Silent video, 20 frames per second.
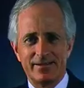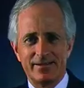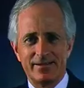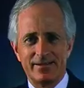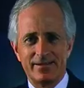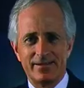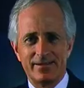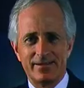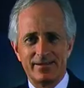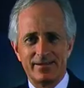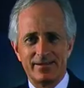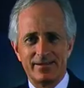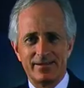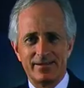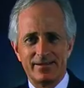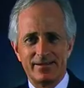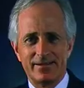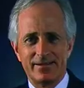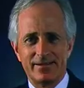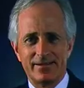
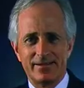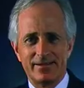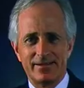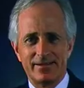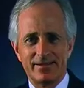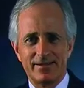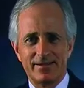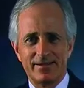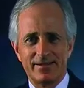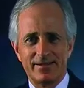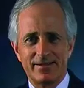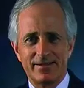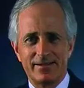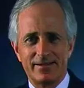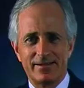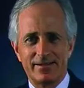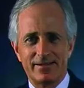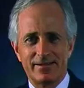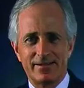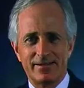
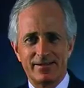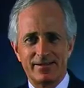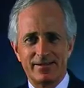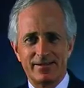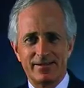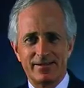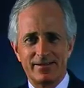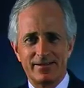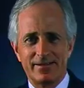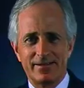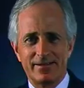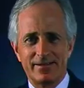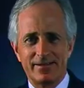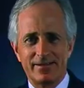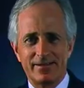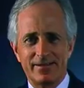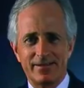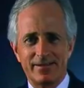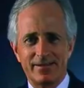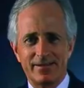
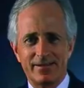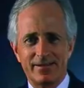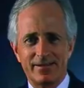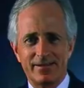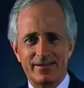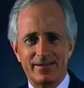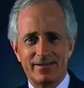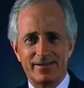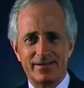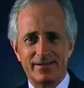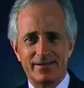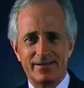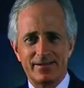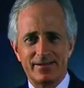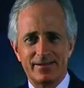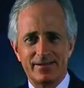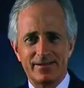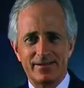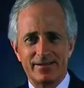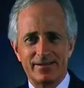
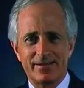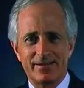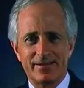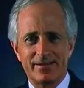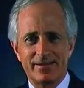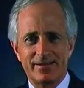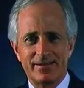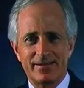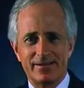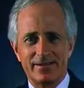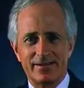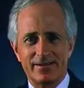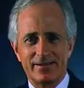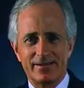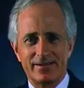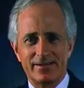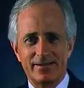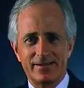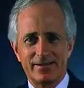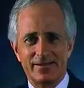
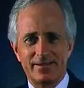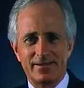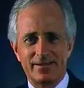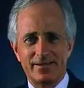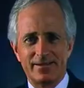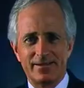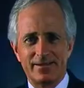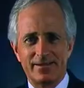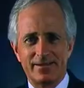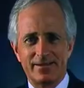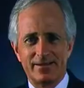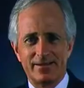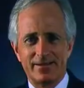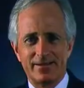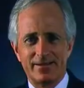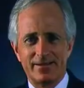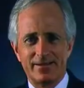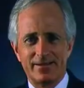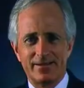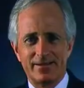
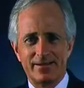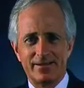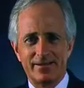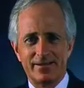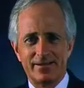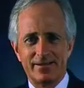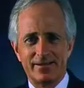No words are spoken by the person on screen.